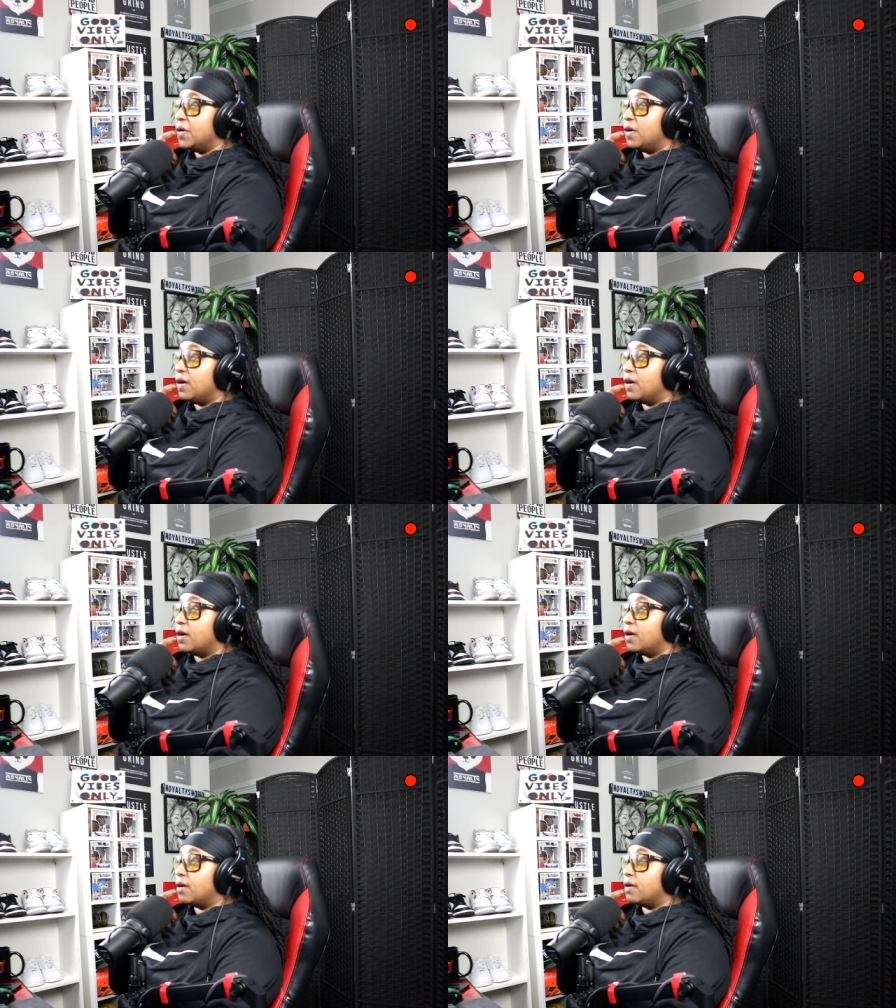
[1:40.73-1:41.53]

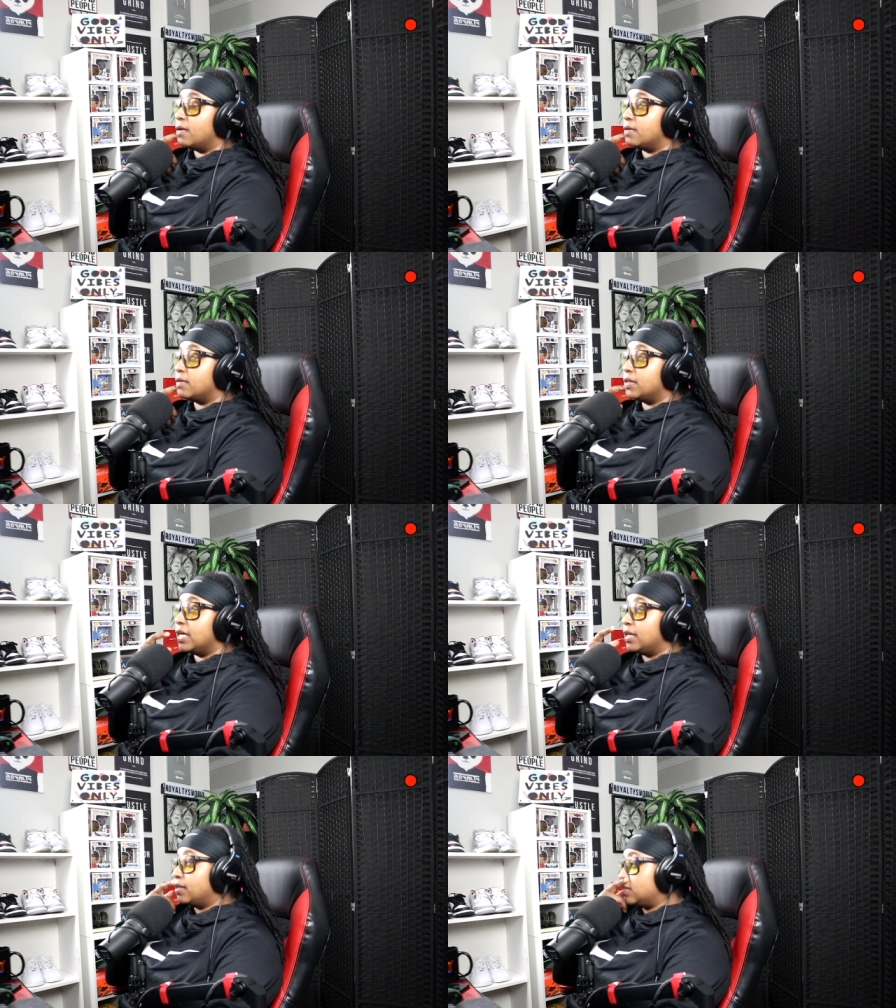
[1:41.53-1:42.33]
Uh,
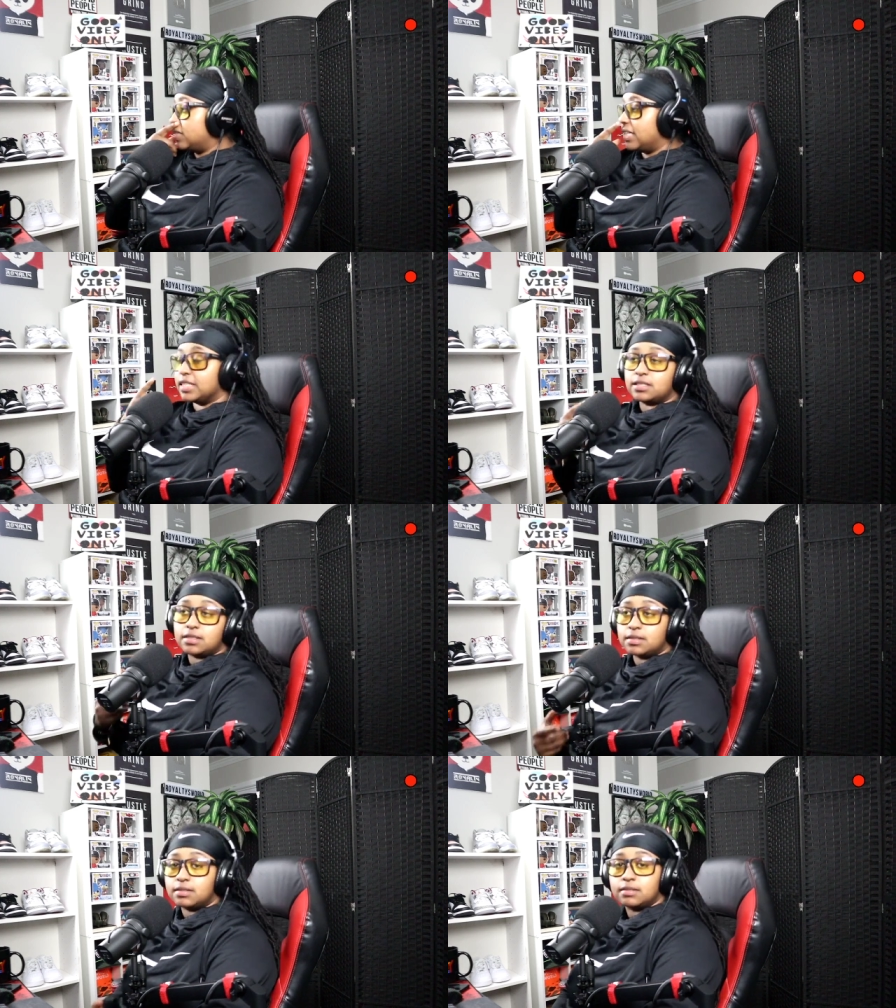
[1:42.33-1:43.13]
then she
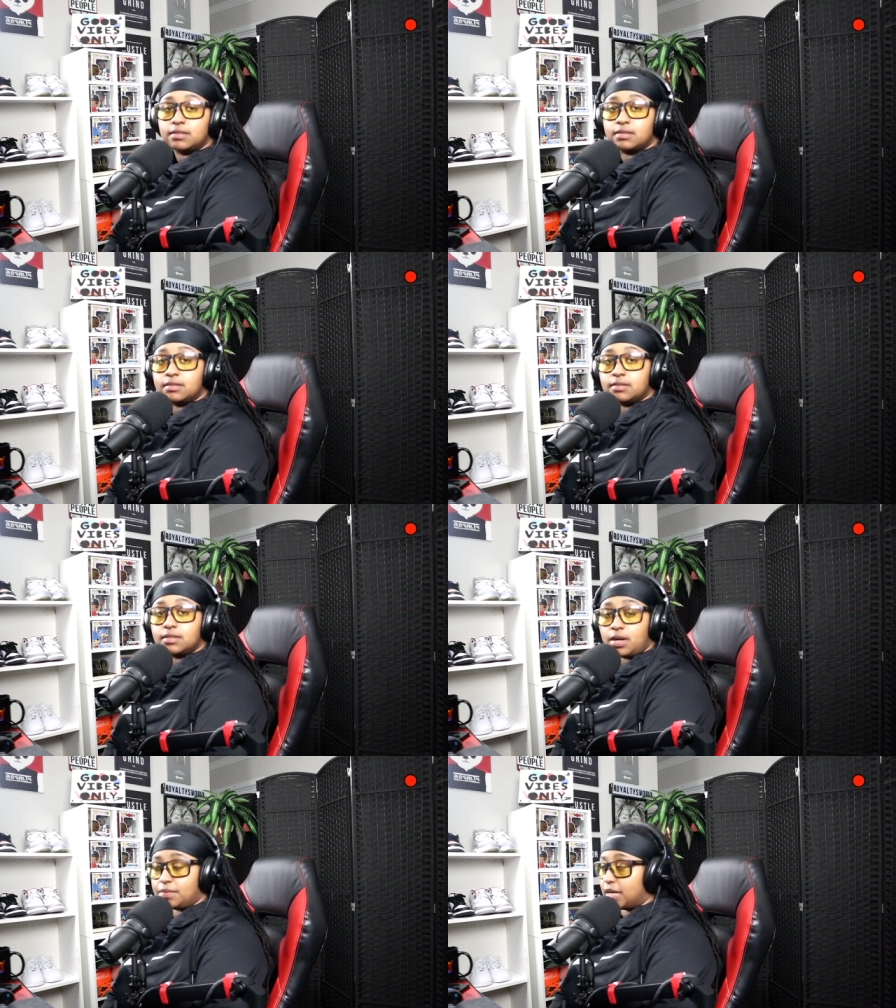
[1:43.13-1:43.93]
gets
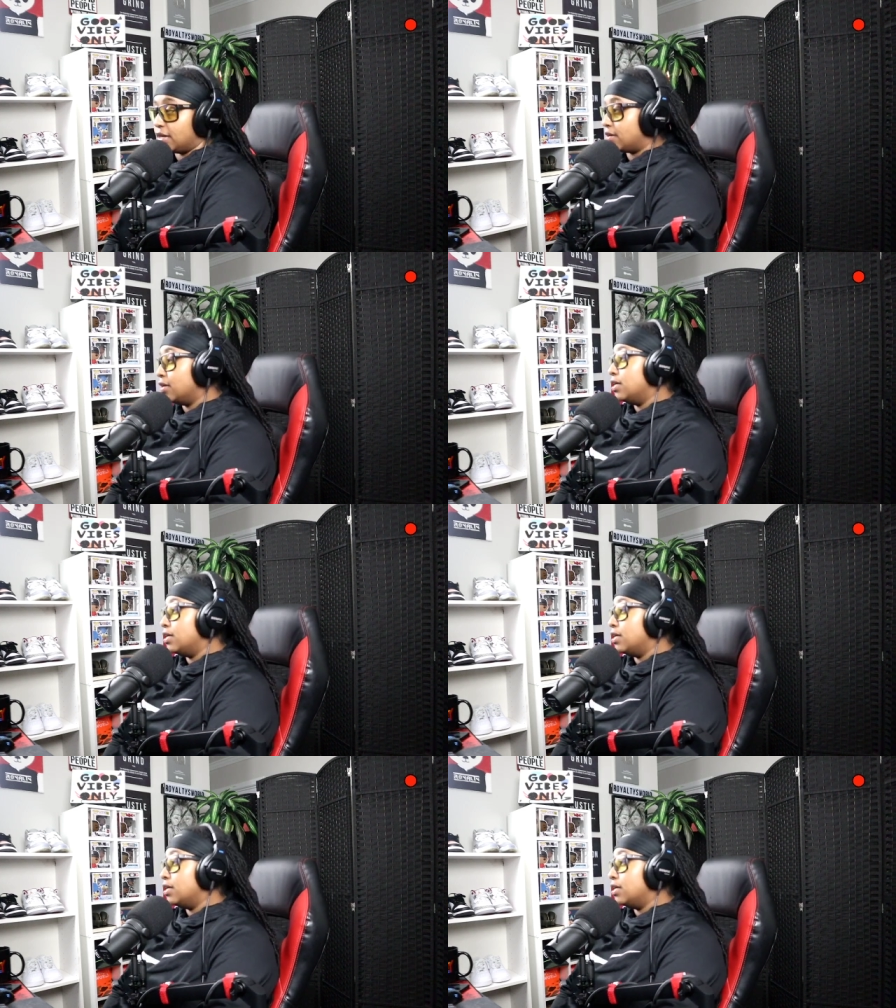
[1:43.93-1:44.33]
terminated.